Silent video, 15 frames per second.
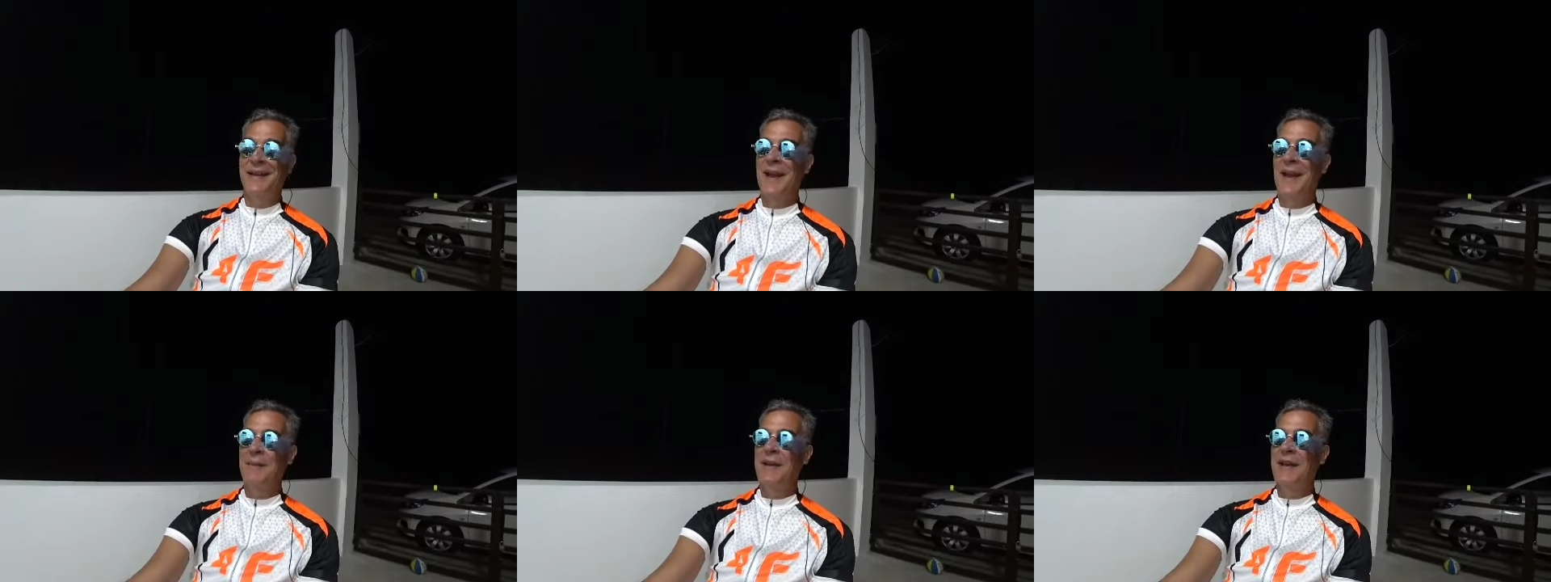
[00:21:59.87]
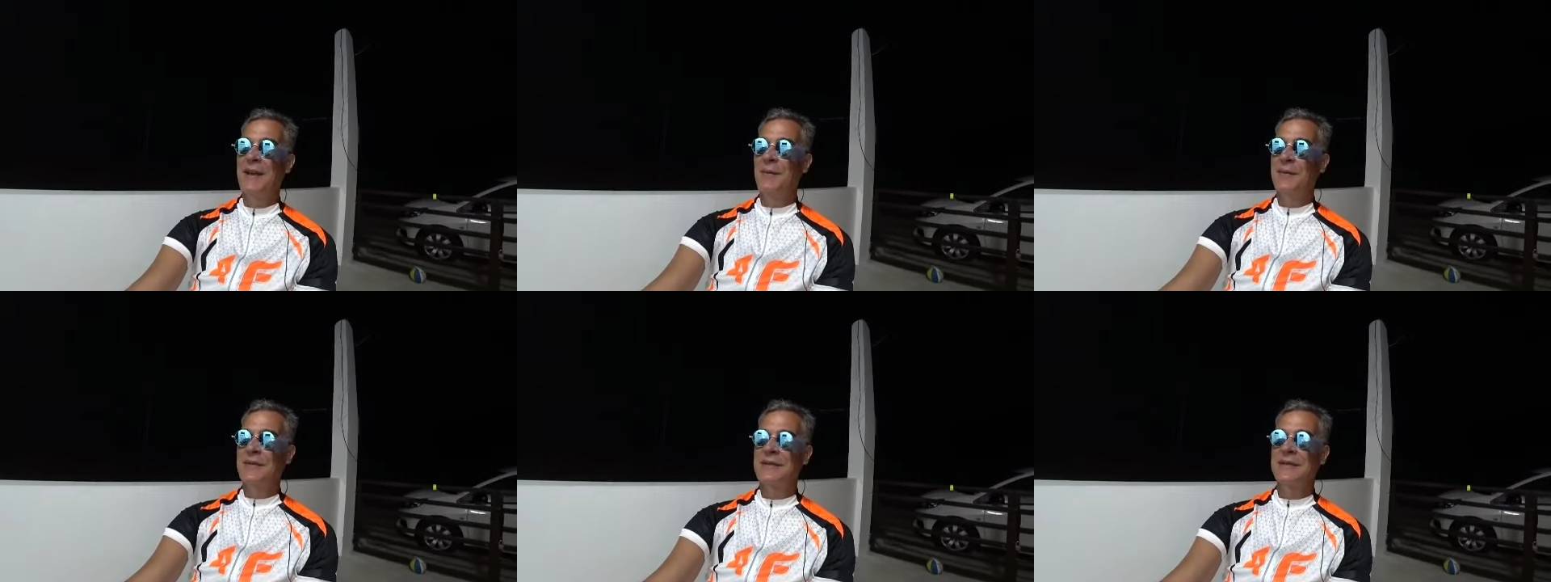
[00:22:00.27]
I mean,
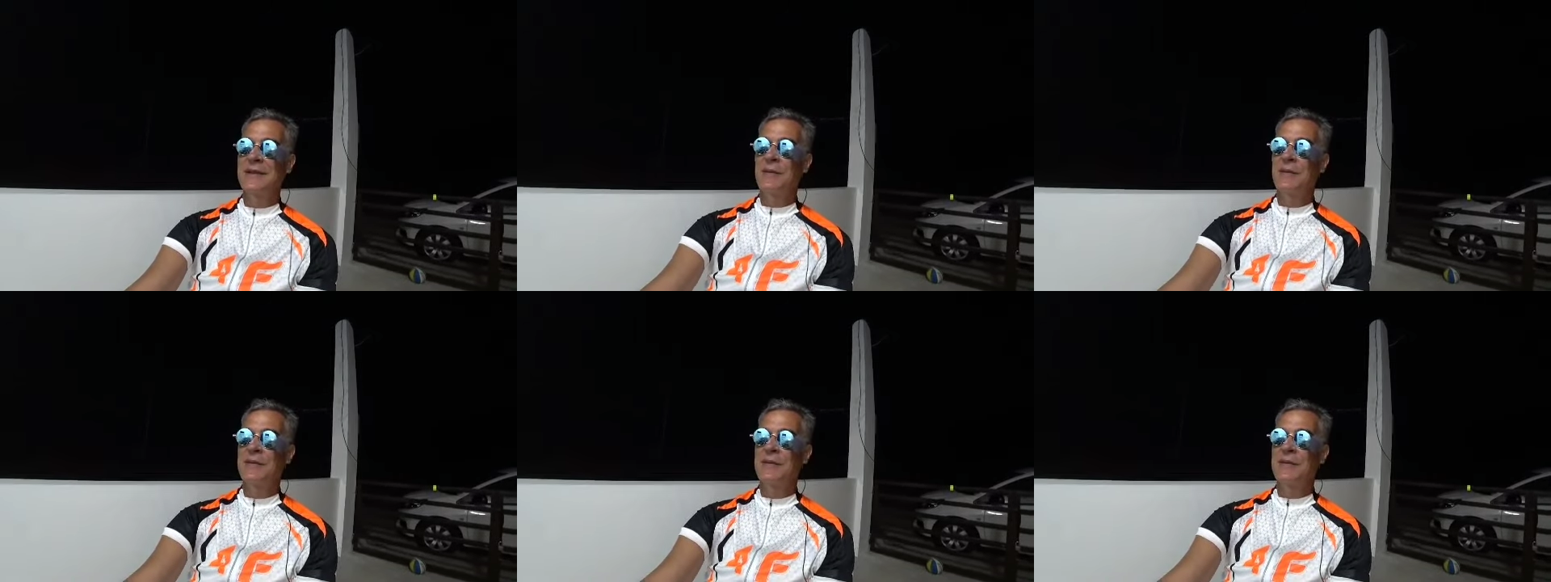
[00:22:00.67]
it was